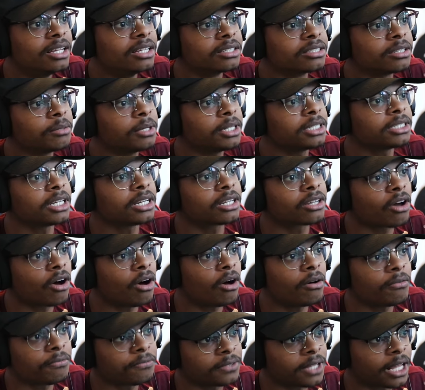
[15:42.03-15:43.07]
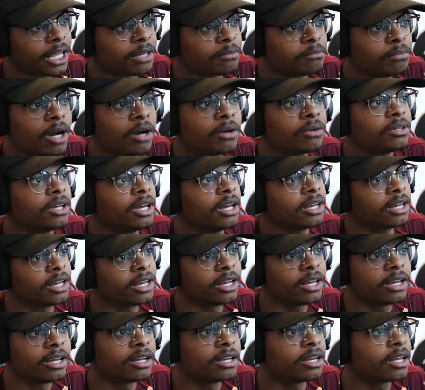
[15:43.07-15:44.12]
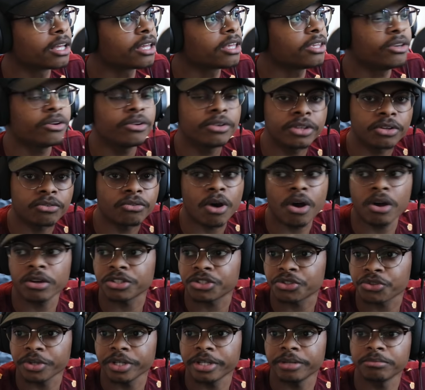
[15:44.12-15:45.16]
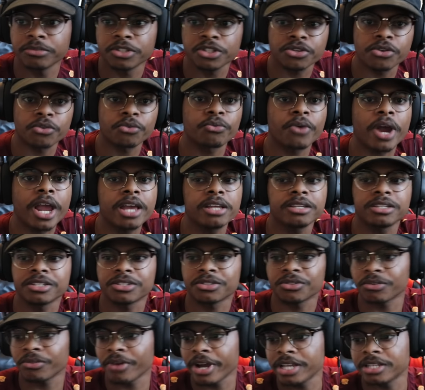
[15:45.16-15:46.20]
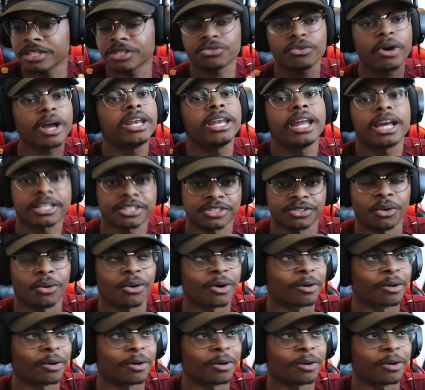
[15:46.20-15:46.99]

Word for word: somebody said, call flight, bro. You're in the wrong streams. Rage is Rage is right next door,